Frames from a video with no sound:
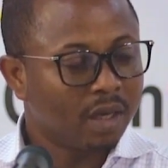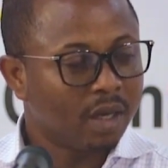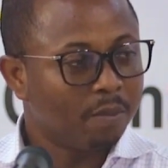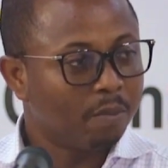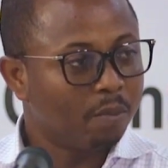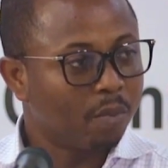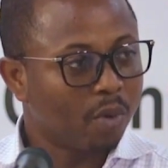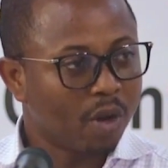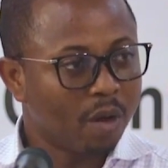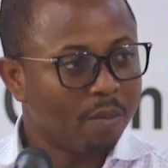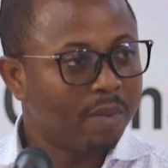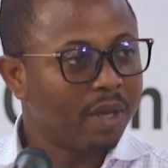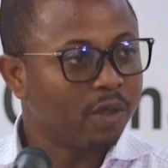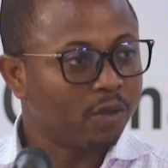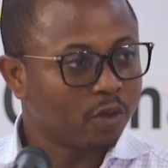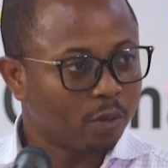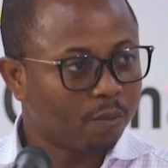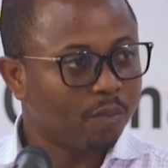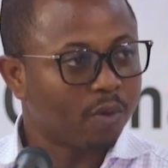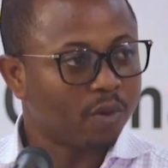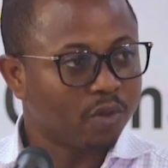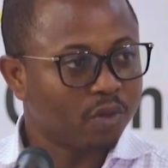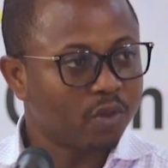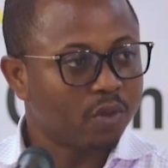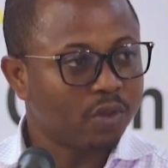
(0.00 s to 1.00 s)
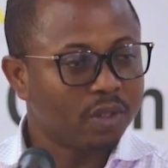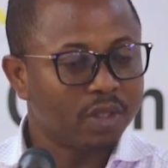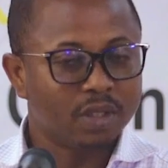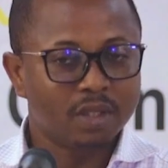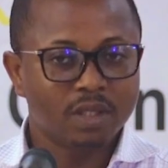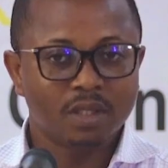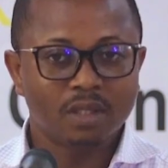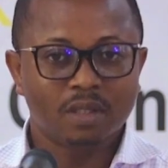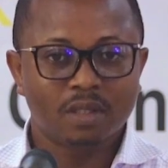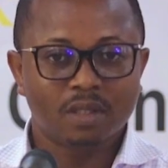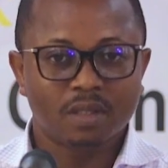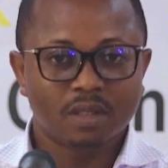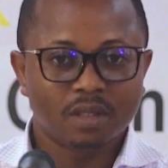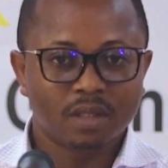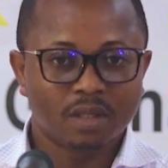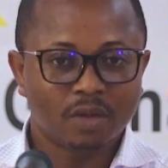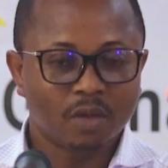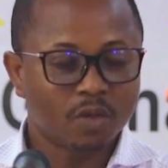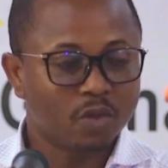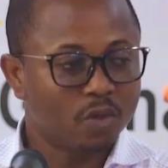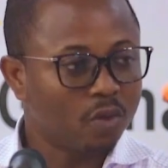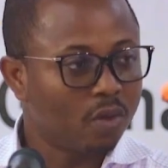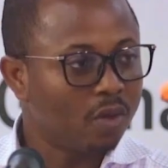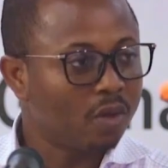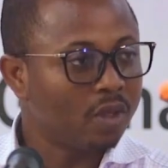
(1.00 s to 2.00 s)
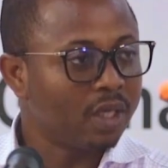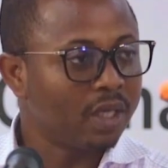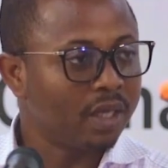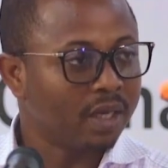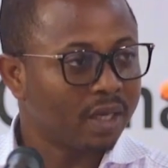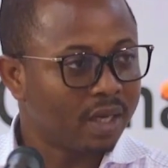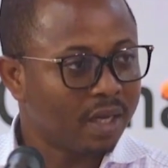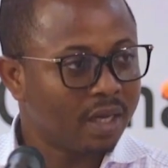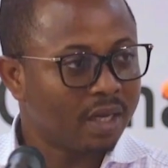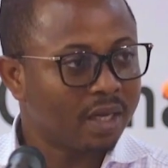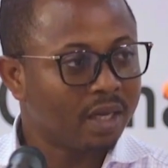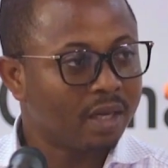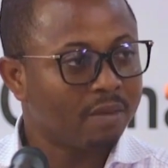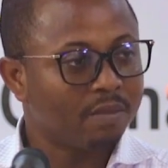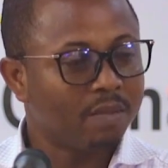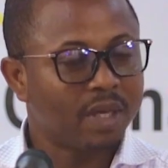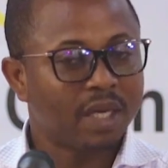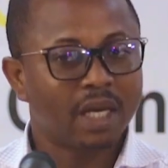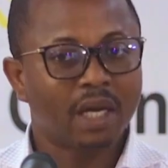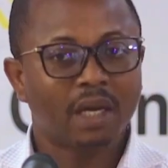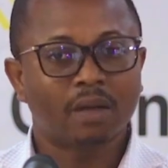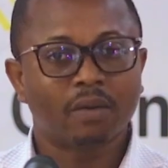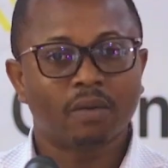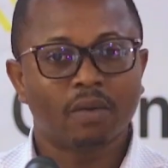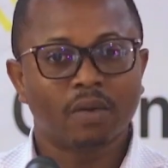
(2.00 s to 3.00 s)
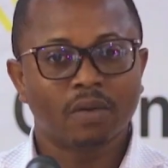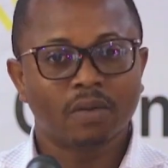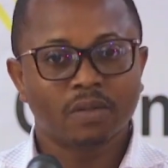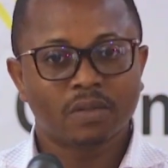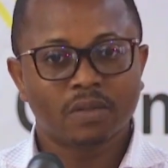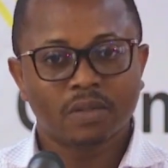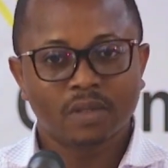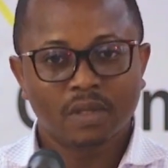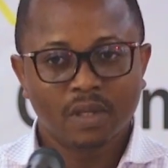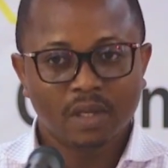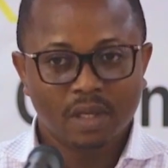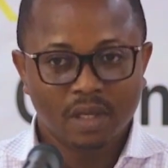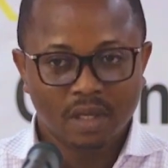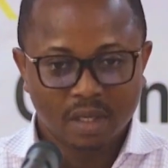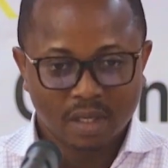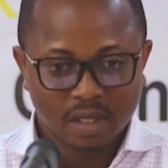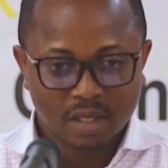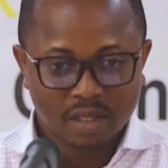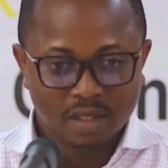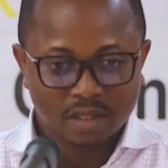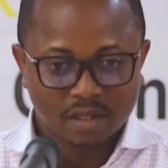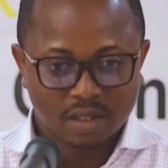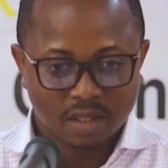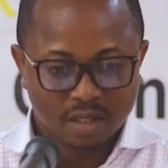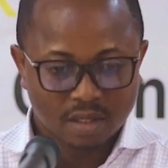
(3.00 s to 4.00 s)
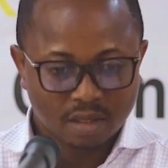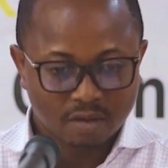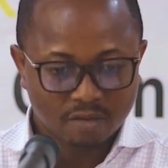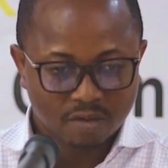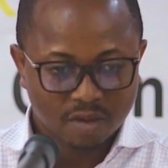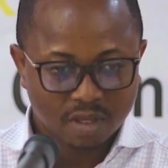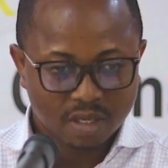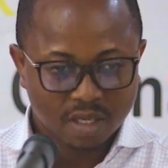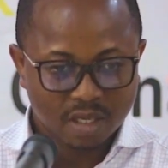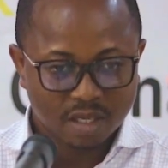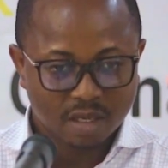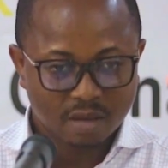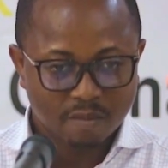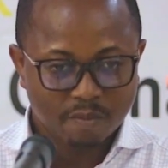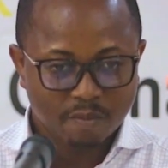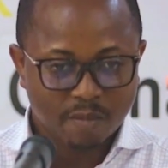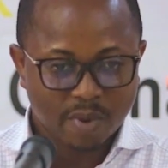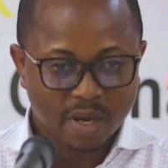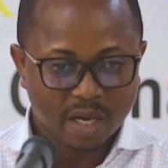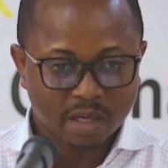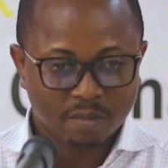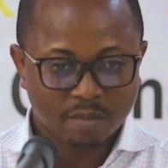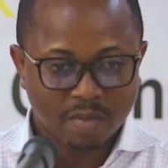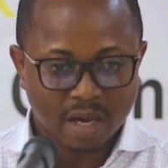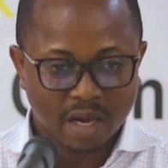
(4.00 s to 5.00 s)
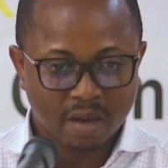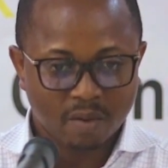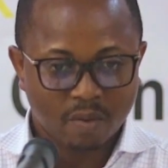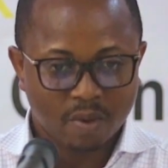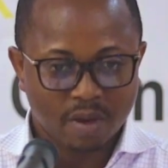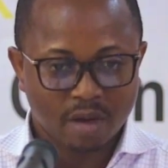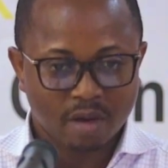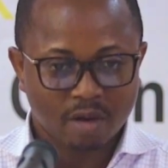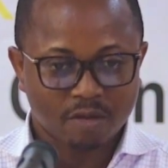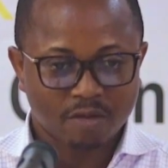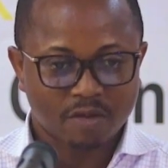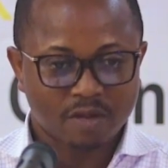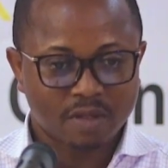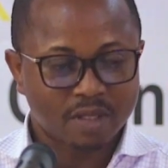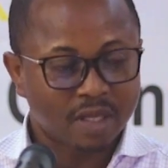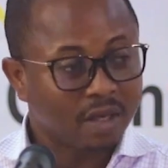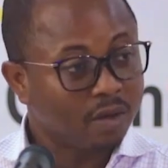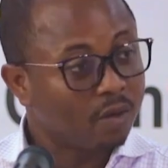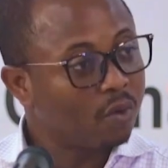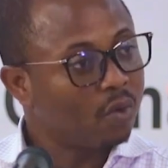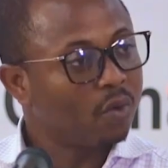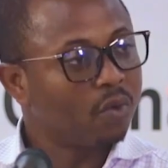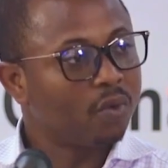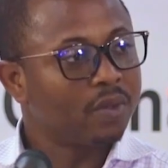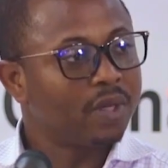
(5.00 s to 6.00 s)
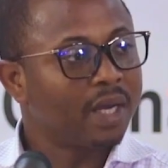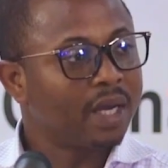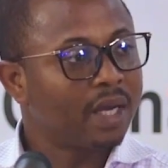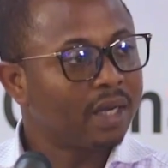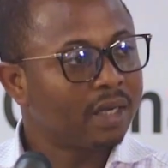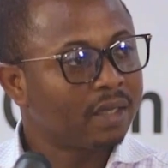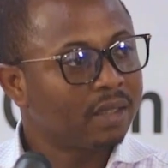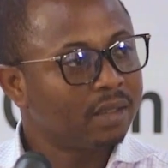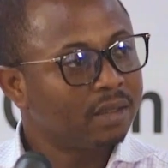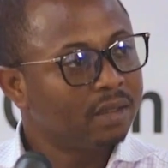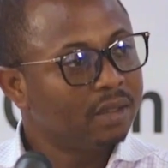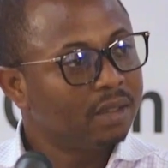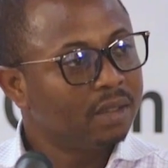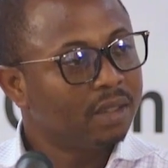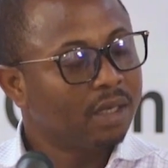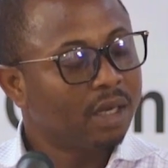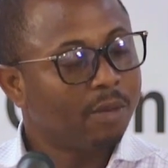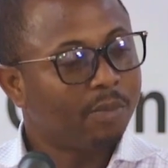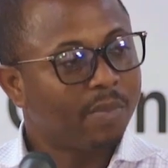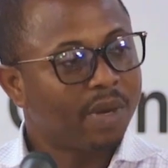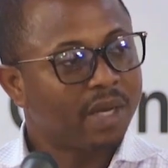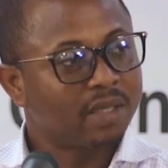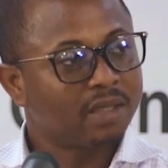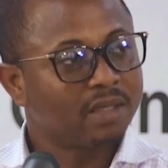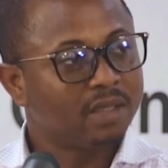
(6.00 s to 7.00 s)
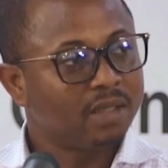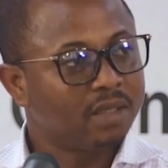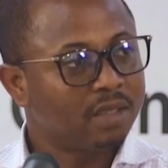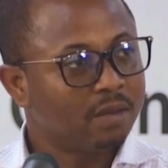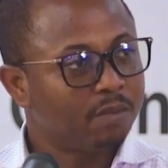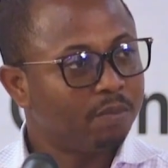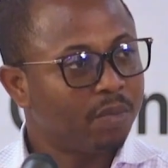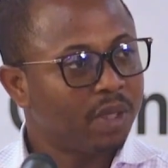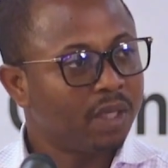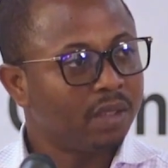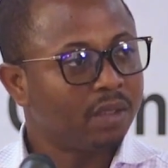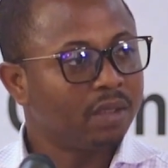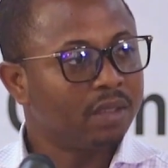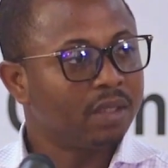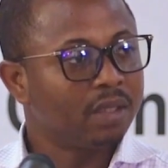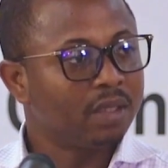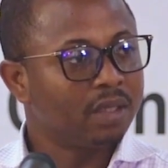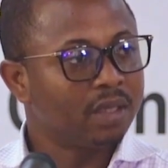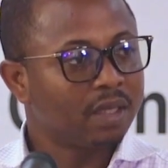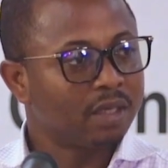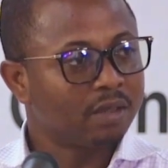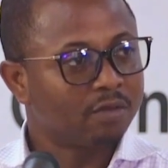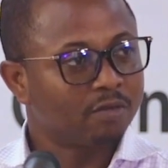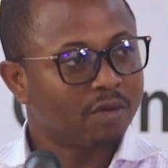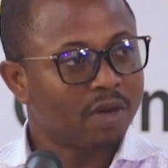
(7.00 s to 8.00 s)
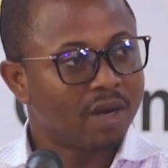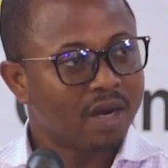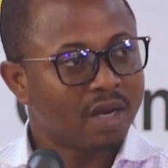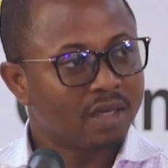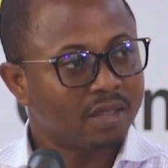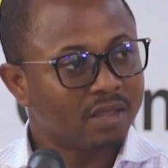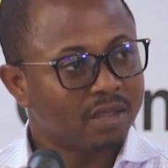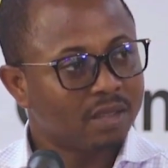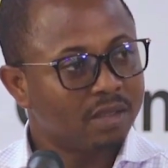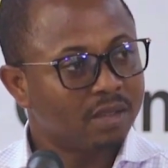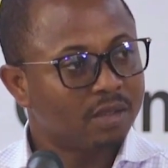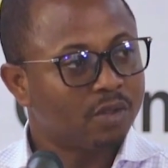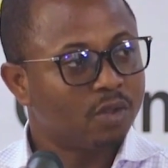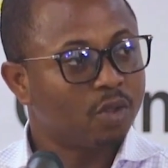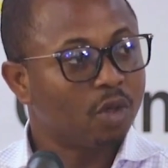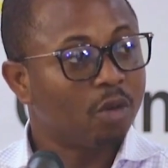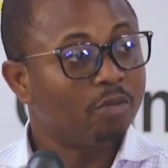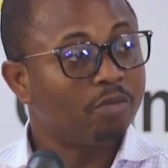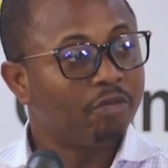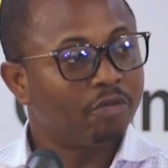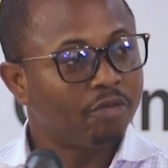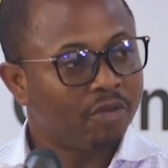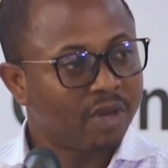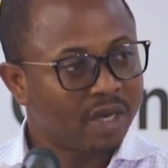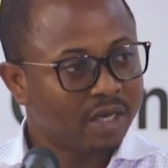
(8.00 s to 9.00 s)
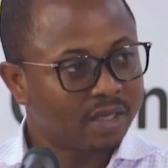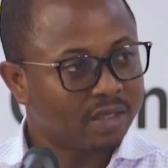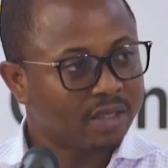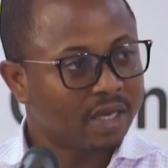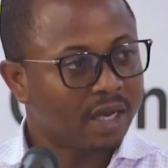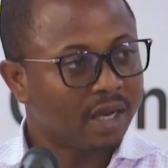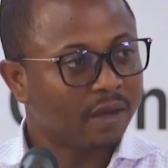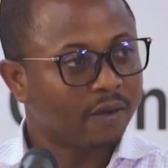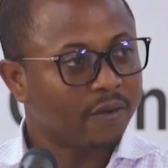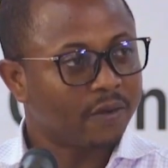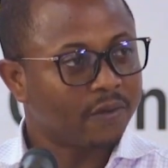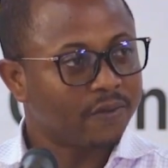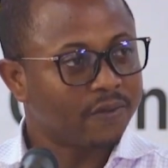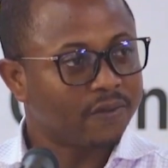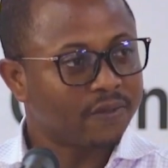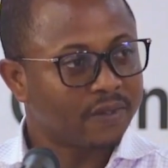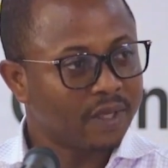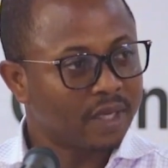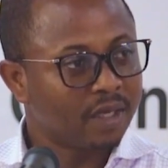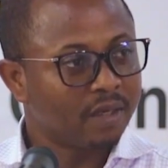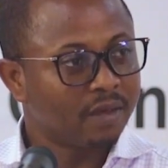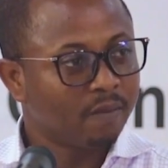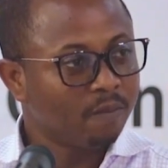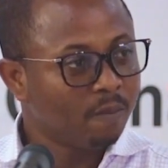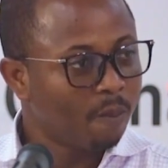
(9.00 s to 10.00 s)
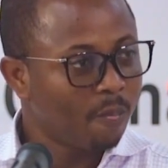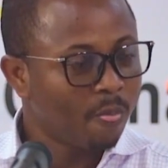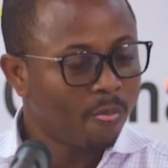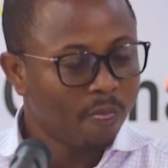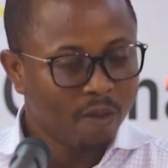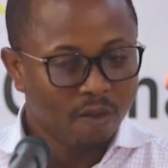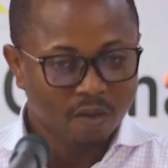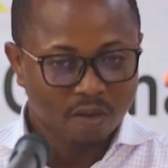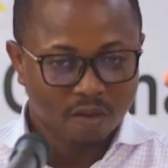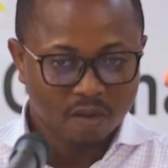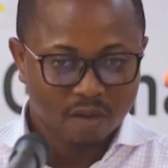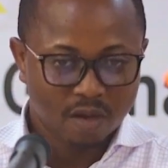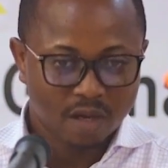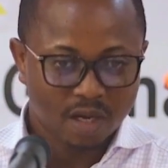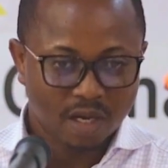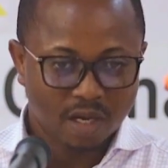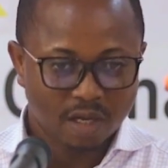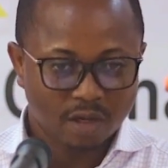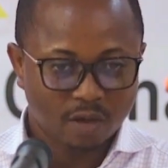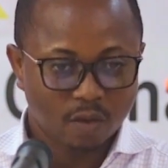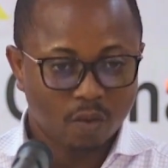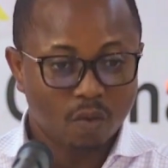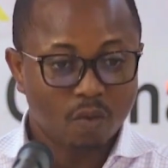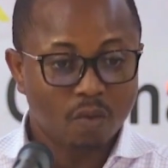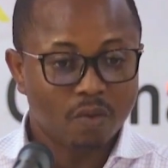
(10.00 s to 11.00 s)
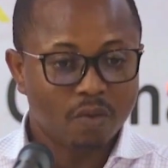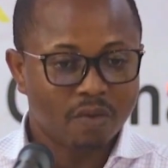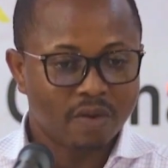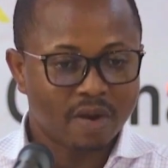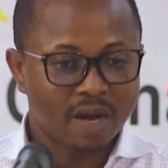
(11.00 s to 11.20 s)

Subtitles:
employment opportunities, not only in Ghana but across. Significant impact by way of stakeholder capacity building as far as these job fairs are concerned. You will